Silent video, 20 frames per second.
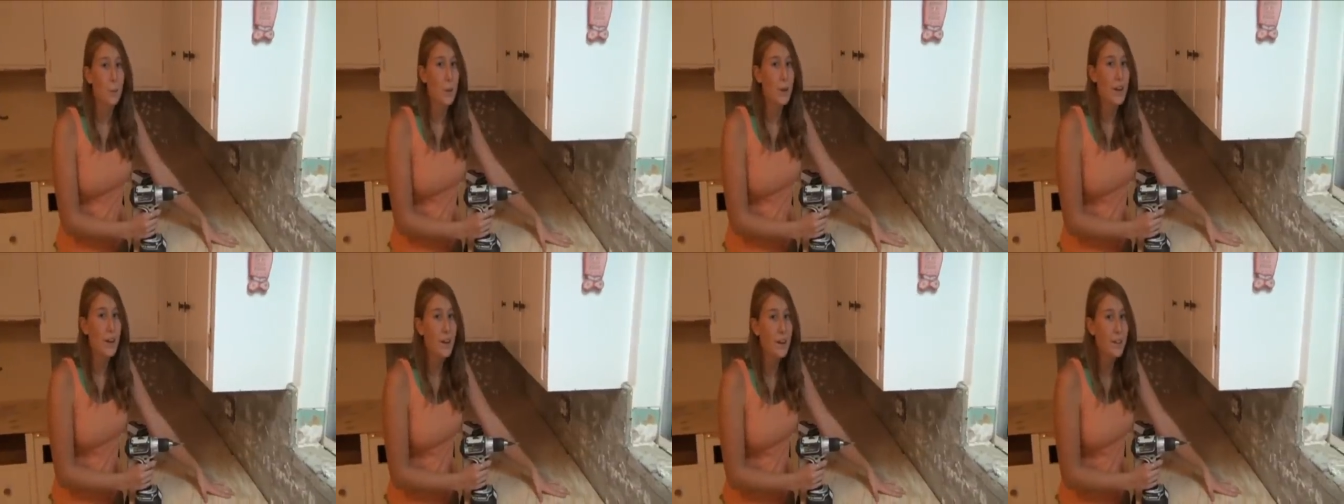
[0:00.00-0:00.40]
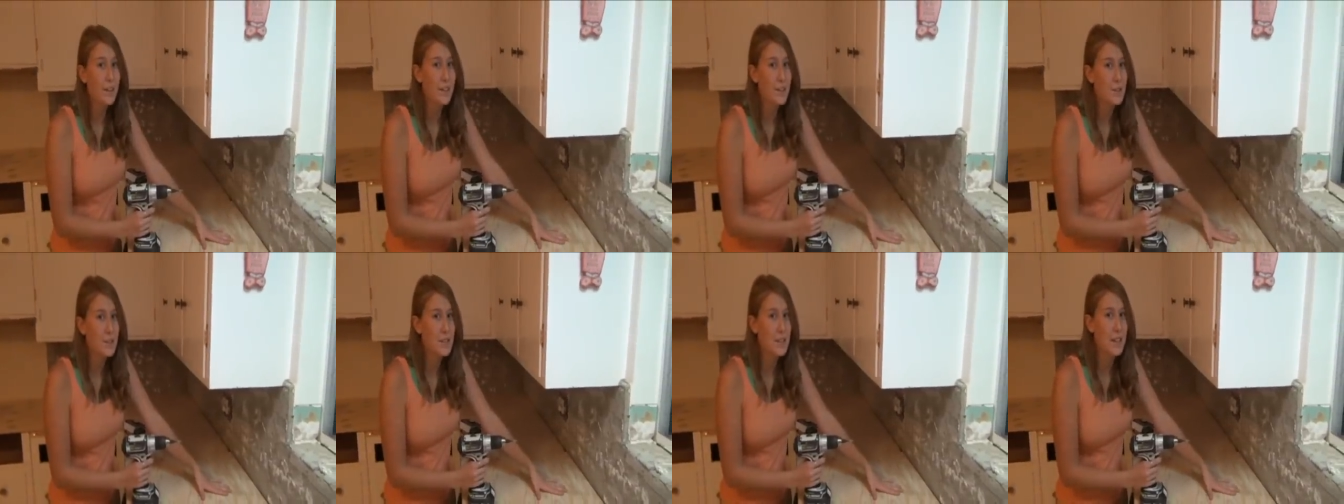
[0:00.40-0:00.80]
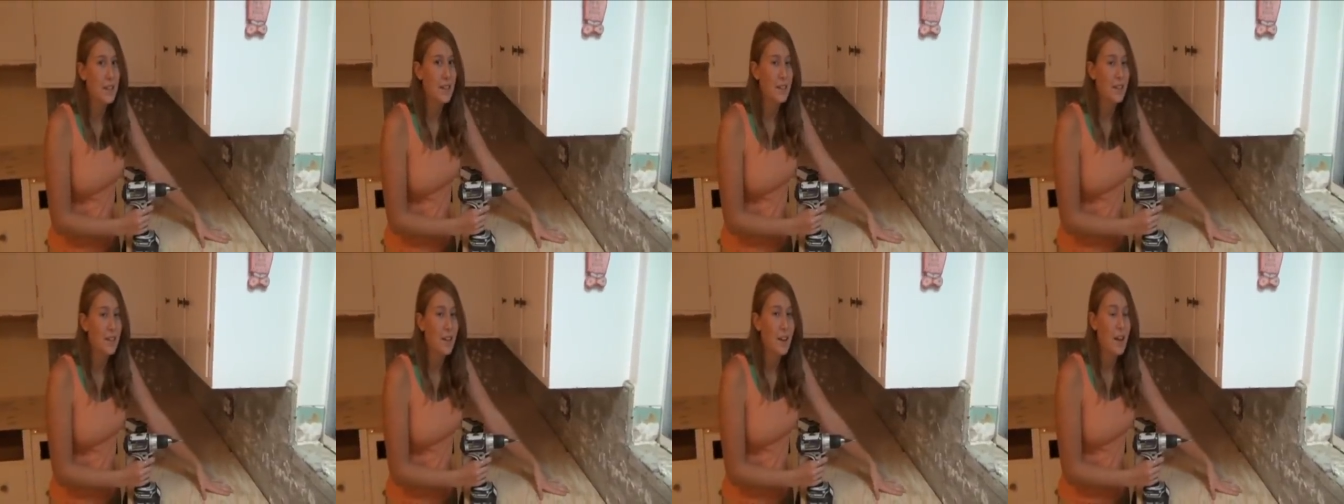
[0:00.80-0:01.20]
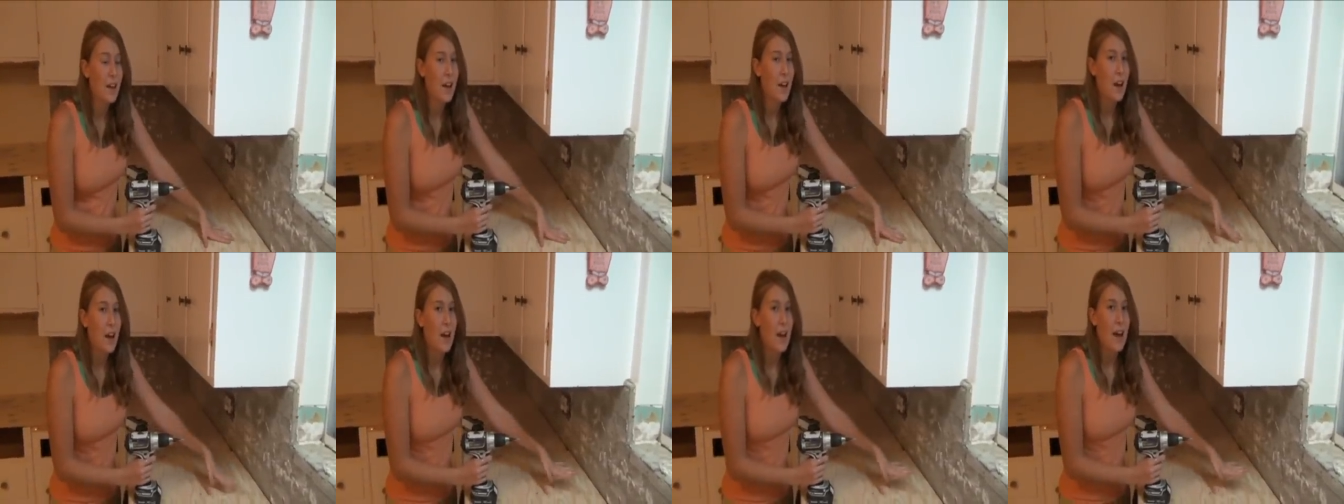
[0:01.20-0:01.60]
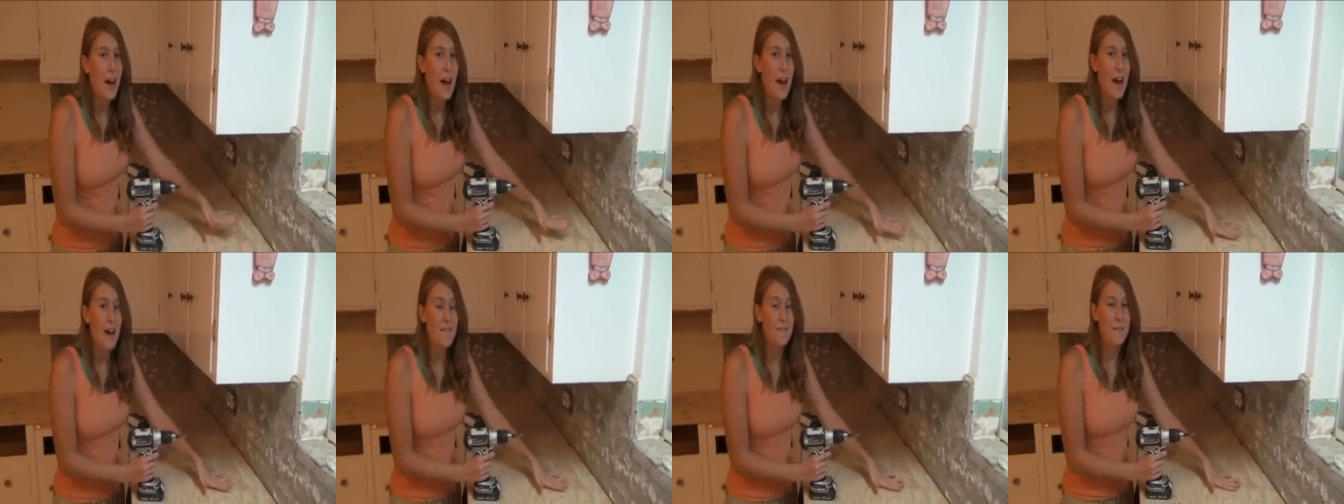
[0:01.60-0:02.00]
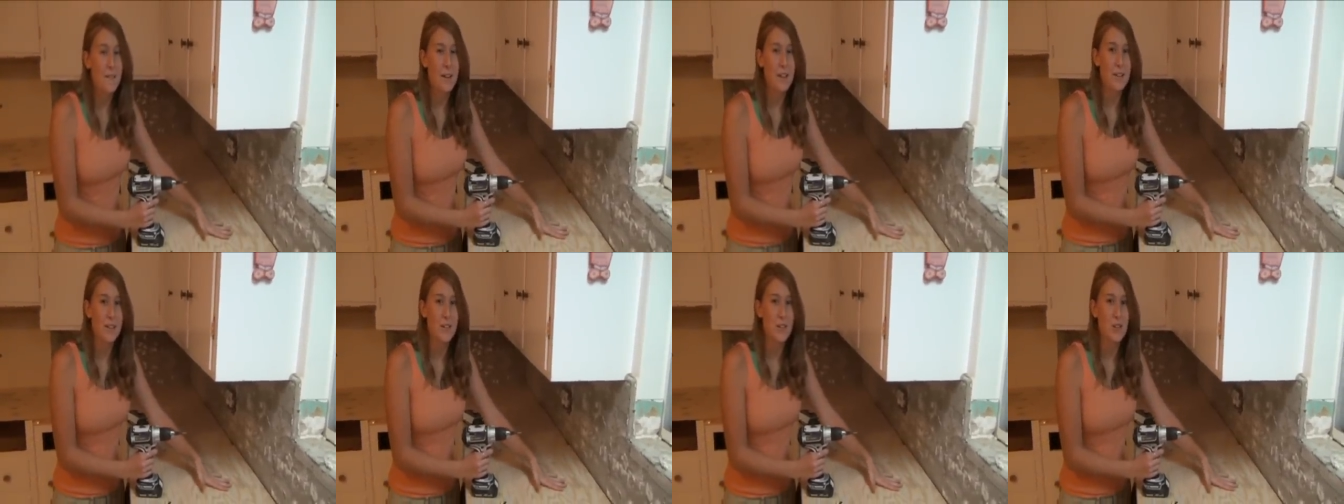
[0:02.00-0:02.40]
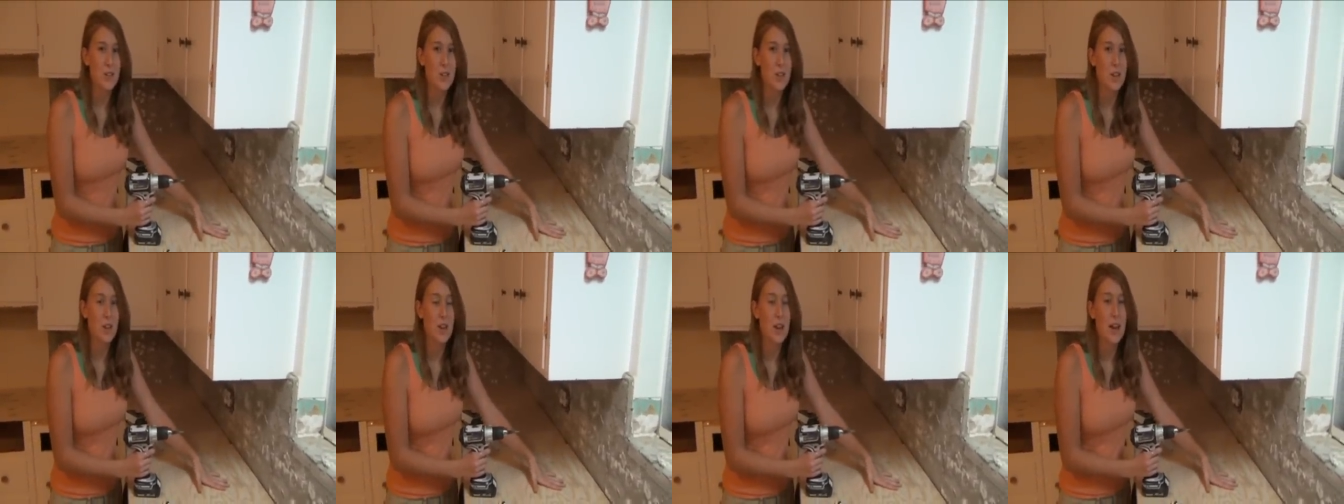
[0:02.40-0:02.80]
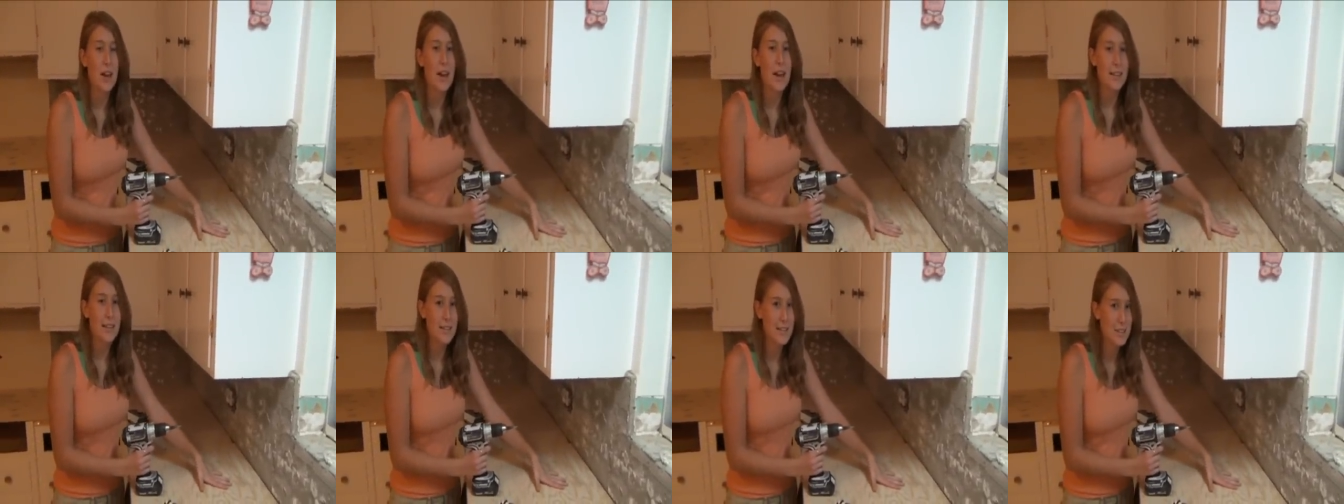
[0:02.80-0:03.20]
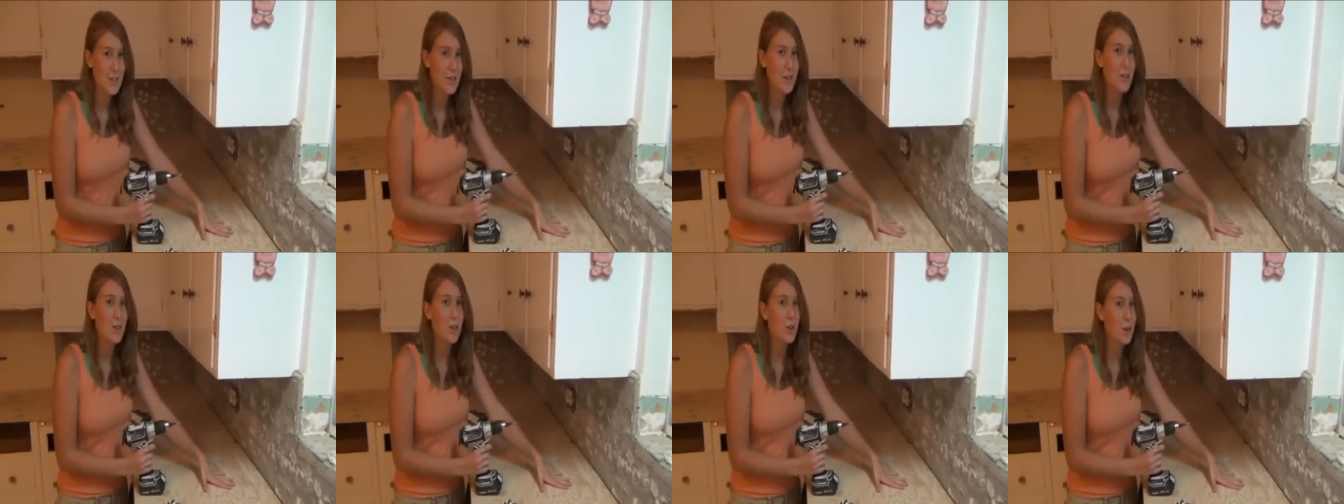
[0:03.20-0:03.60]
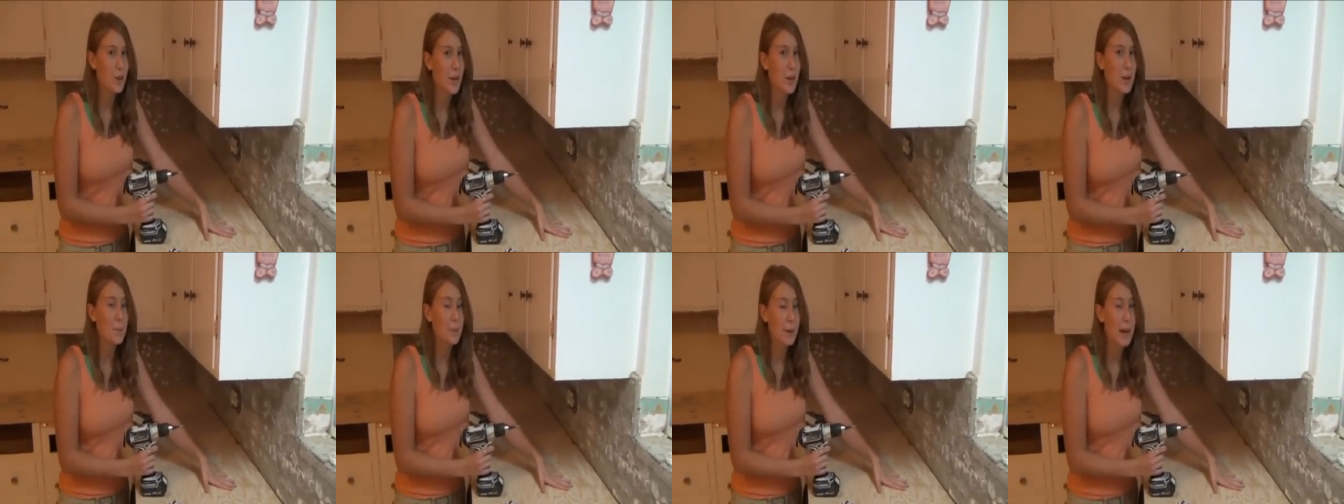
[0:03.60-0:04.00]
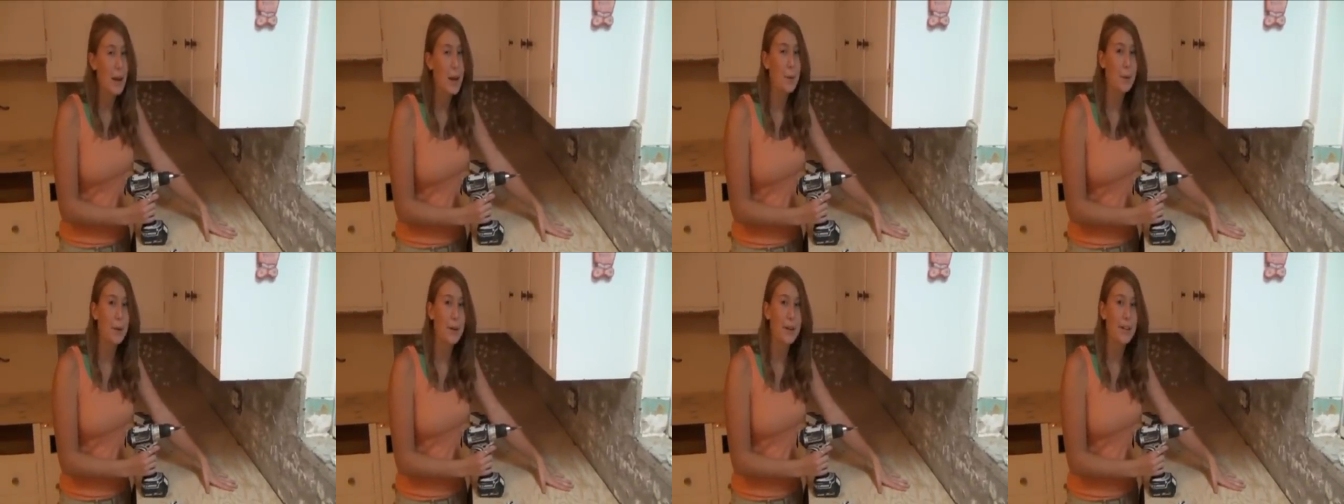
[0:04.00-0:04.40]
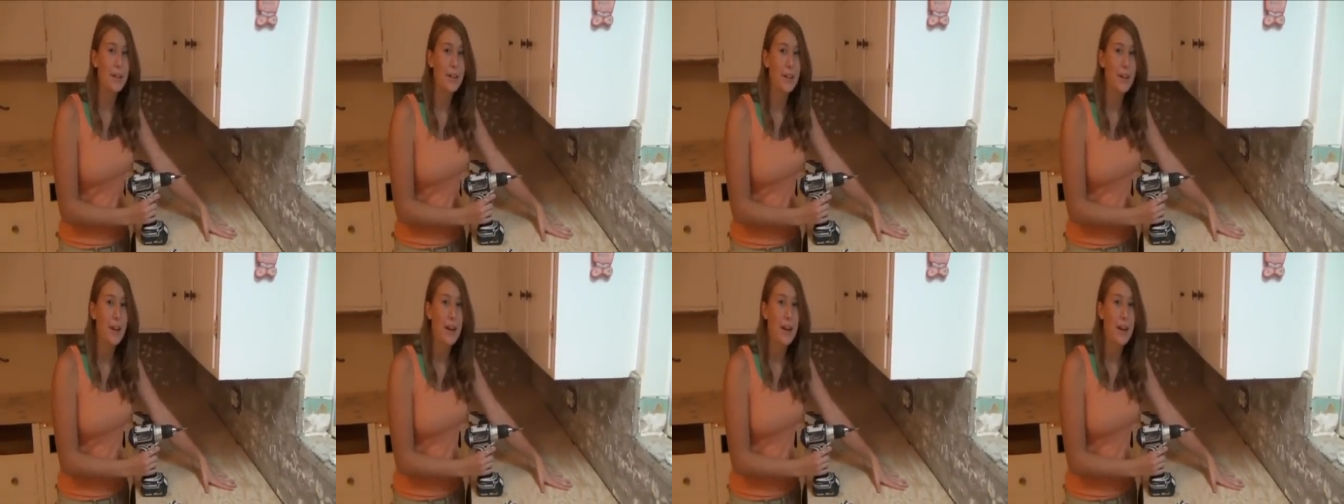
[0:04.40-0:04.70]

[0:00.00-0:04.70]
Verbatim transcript: We are using half-inch exterior grade plywood